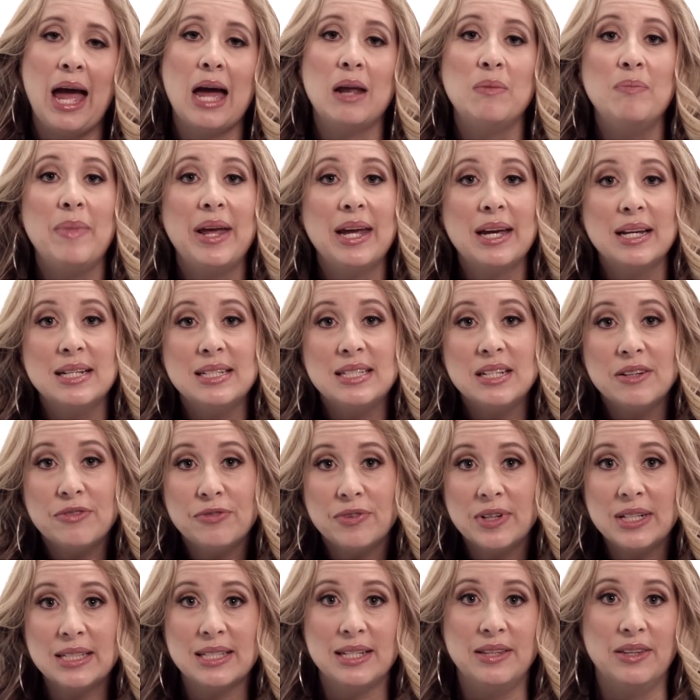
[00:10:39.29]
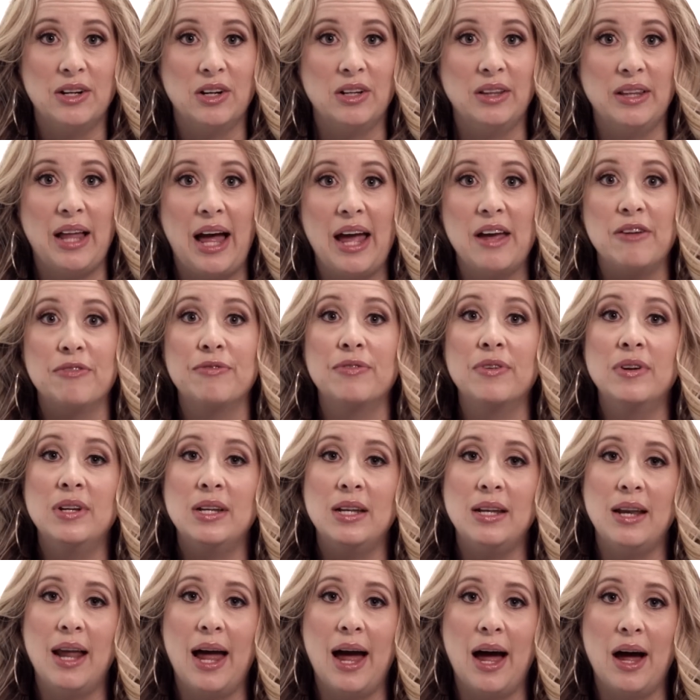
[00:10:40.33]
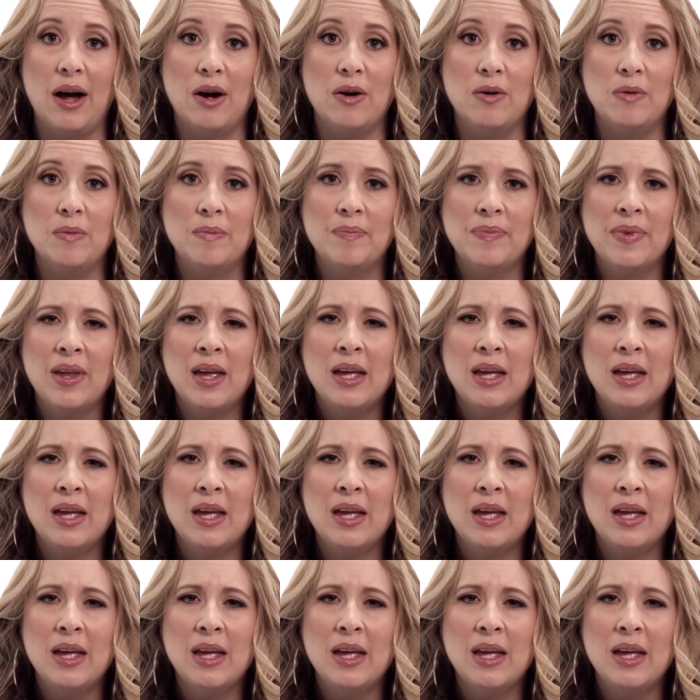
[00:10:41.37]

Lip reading: and make a difference in their life now?